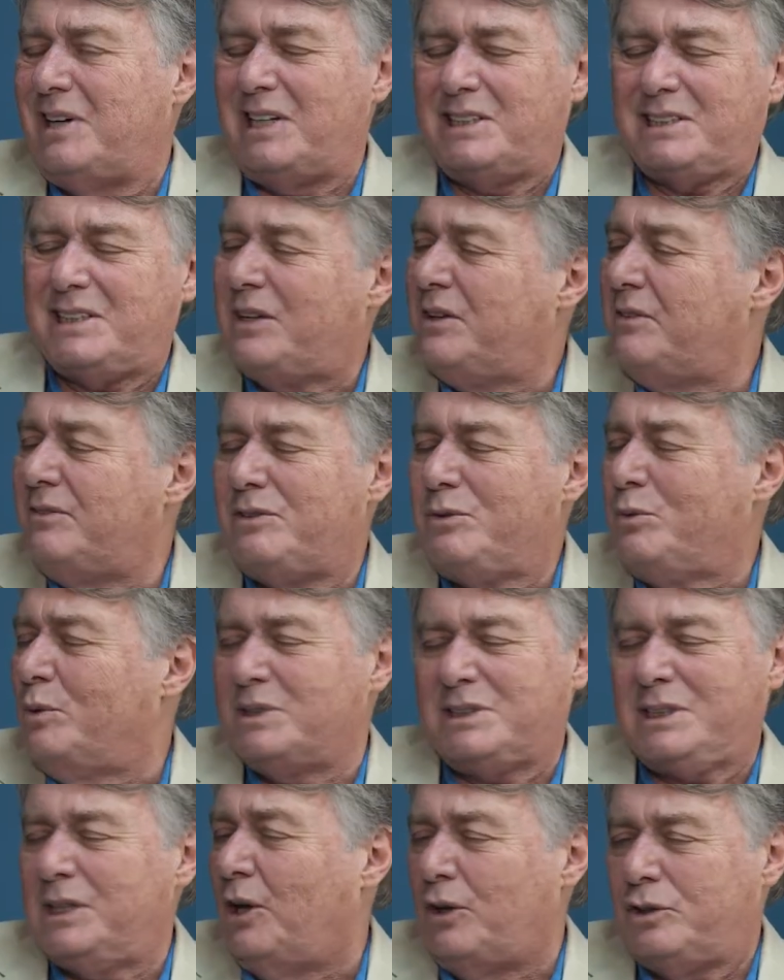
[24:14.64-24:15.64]
Assad
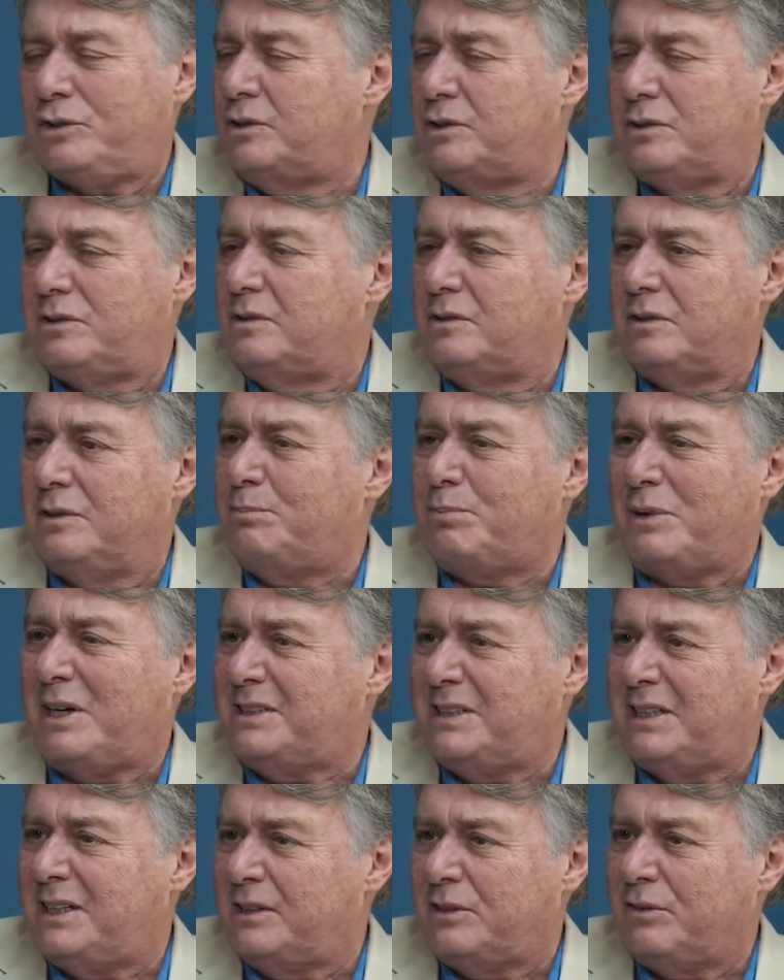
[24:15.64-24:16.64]
was lost, the
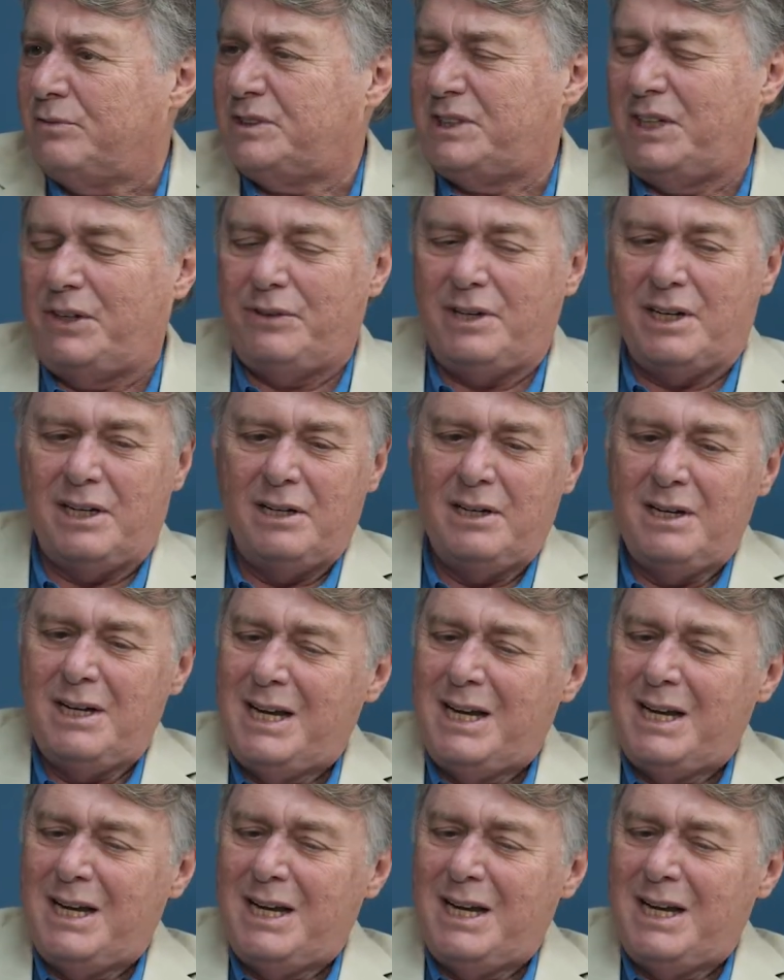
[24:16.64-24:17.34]
president of Syria,